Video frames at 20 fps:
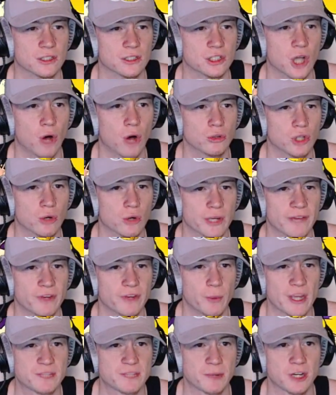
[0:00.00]
No, don't give it
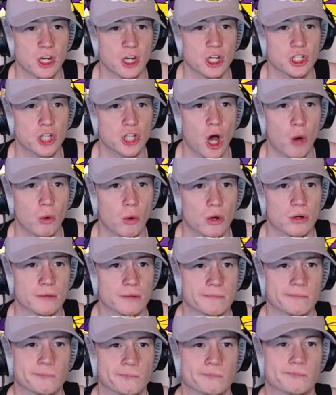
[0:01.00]
to Westbrook. No.
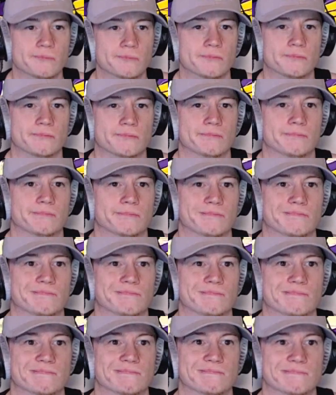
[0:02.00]
Westbrook,
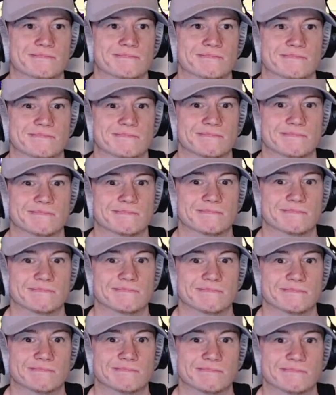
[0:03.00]
who's going to go to the free
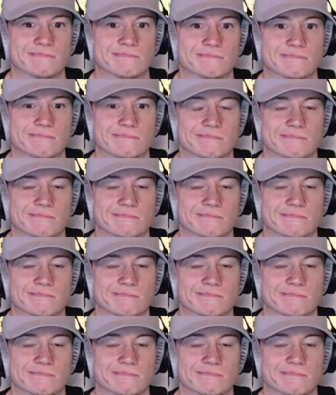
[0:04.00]
throw line,